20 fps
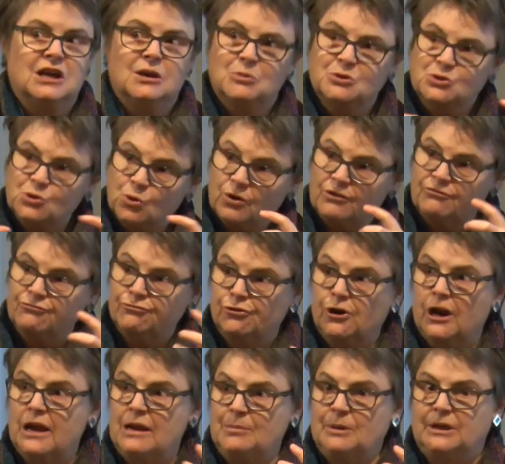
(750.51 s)
but sort of
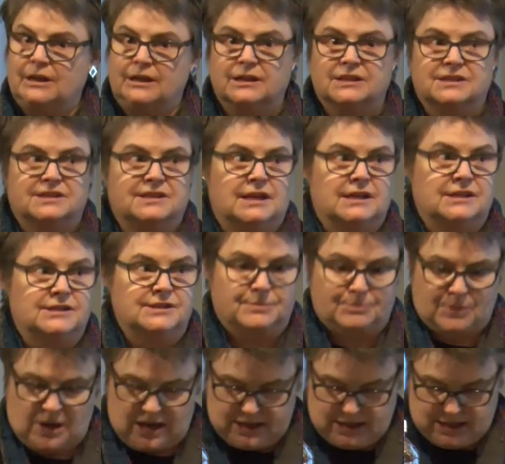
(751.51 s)
frame it in a sense
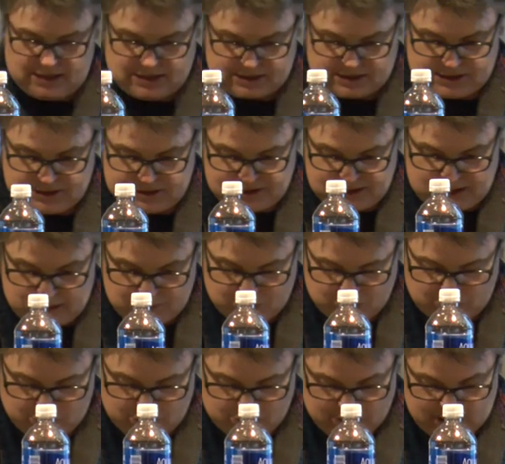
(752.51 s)
by a
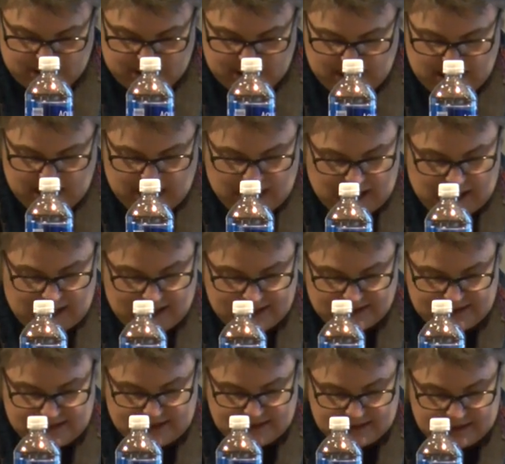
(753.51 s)
contemporary
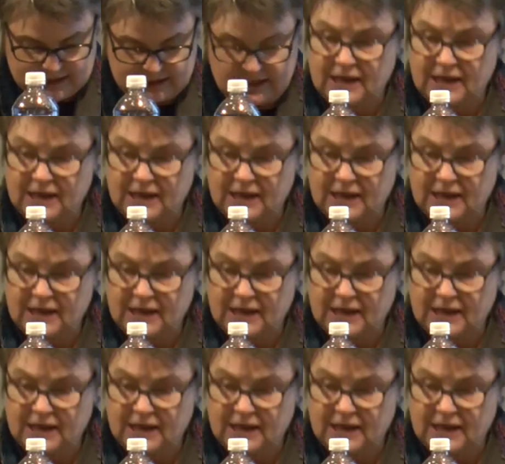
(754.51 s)
idea.